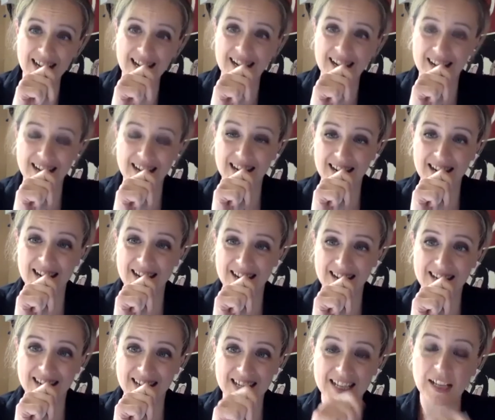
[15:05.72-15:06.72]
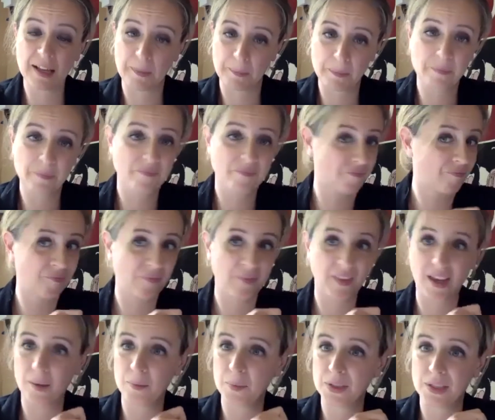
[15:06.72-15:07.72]
times gone by
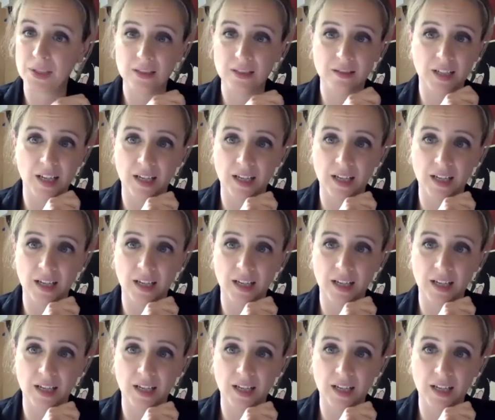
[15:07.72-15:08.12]
that was Absolutely. kind of